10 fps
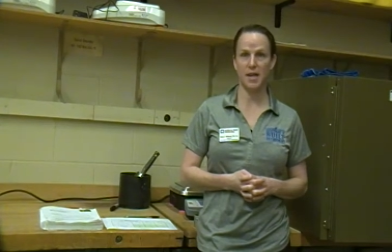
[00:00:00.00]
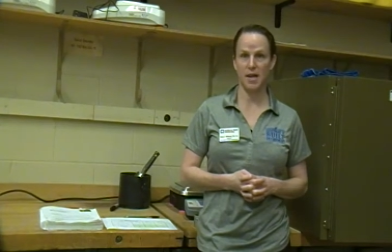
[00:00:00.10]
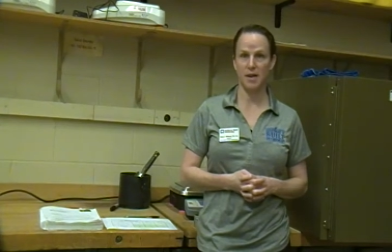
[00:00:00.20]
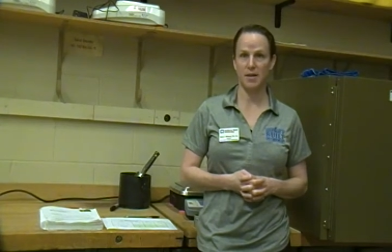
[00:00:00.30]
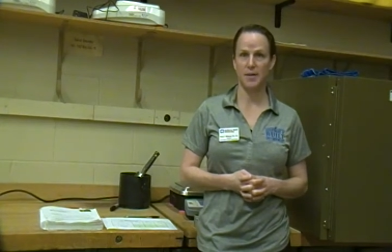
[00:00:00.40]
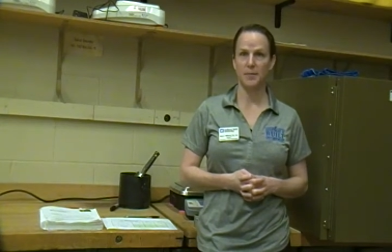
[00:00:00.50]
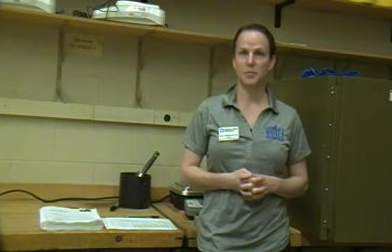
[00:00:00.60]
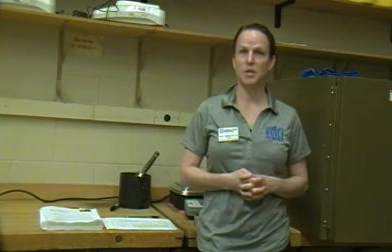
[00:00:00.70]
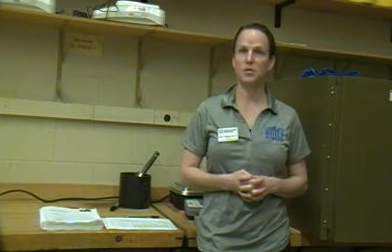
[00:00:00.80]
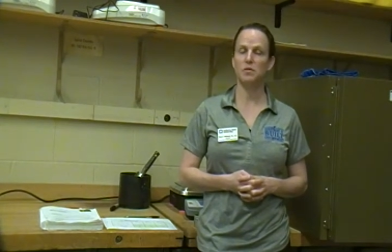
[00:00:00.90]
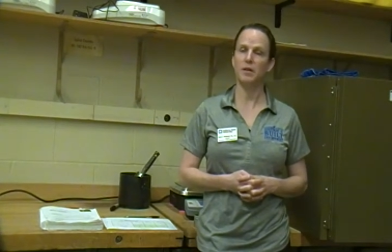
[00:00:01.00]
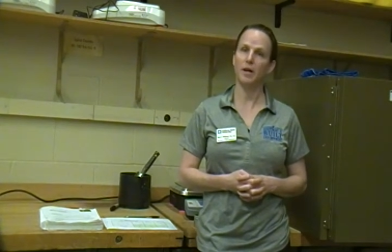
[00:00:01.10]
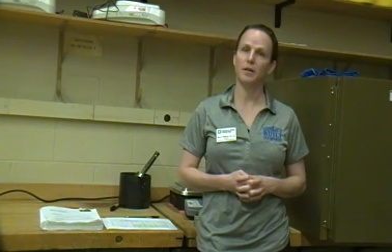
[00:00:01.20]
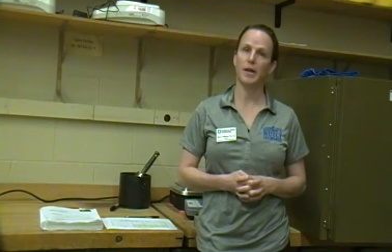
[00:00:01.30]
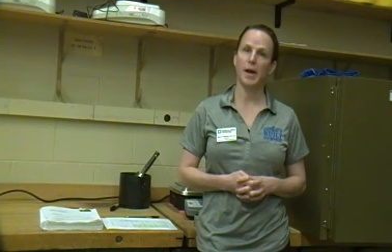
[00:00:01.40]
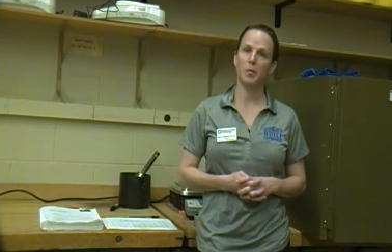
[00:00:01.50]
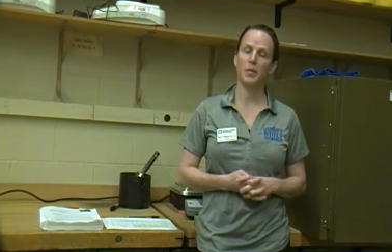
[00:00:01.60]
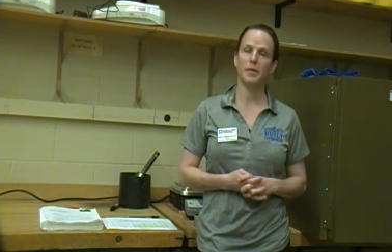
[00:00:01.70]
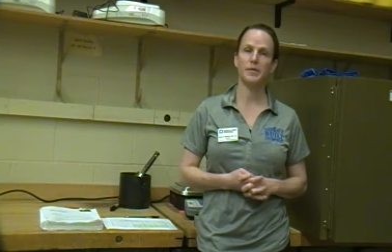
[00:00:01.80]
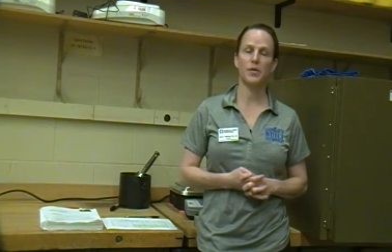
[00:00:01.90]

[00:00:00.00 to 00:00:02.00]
day to do their lab.